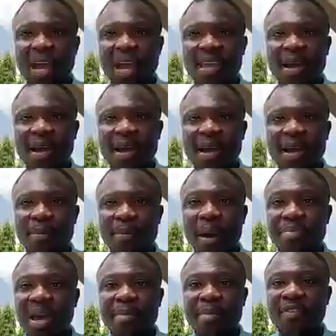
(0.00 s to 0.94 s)
ye baby a
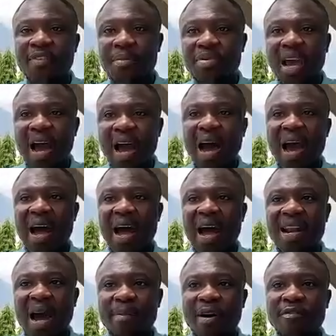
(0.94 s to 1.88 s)
befa be a na
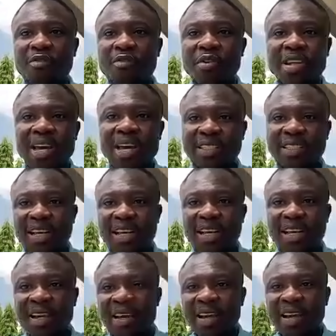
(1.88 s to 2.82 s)
man food ye tree
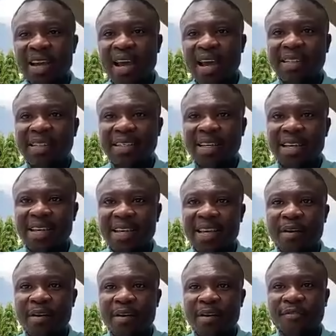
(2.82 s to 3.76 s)
and ti
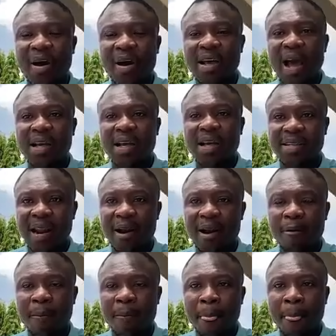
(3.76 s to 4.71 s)
yemfa asedano
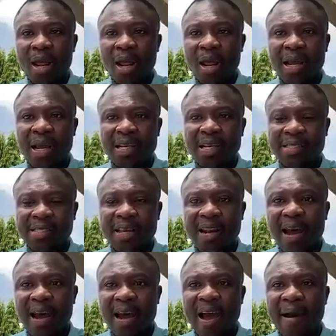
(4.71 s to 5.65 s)

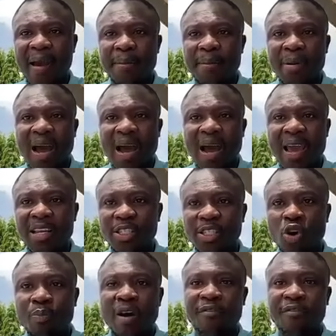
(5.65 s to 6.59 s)
kasiana emma angel
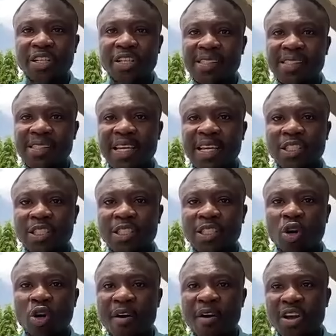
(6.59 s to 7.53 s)
beverages
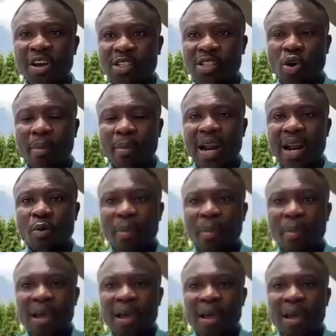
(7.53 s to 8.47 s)
or
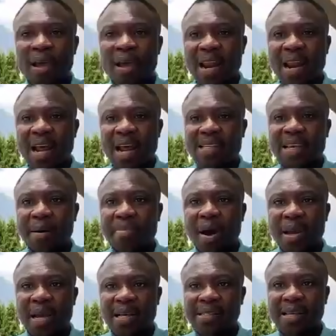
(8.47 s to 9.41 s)
madaroma and as
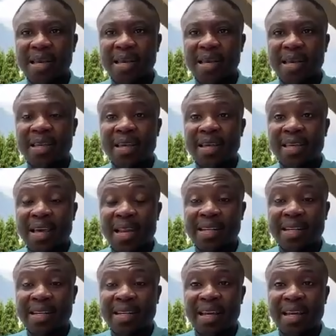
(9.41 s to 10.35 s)
abramika say ye
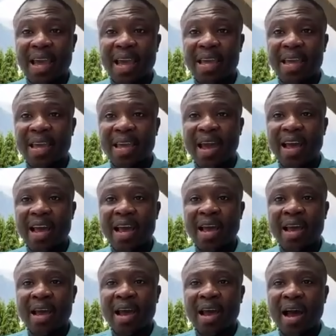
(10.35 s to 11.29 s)
day a ye
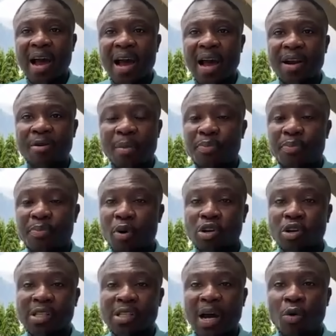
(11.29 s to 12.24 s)

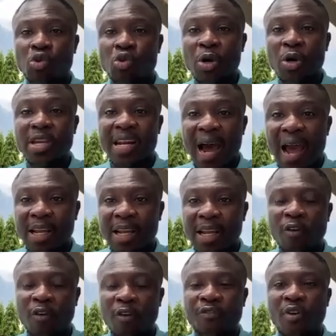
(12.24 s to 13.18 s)
reporter who do nyina I
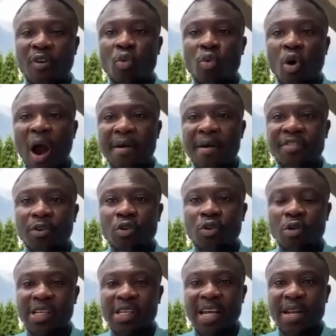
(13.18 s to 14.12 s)
talk for more ivory
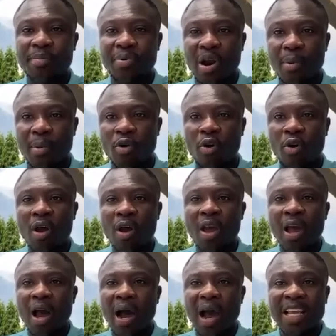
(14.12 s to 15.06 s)
because yeah the bremo
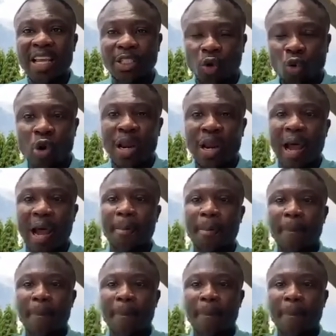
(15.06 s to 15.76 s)
angel cola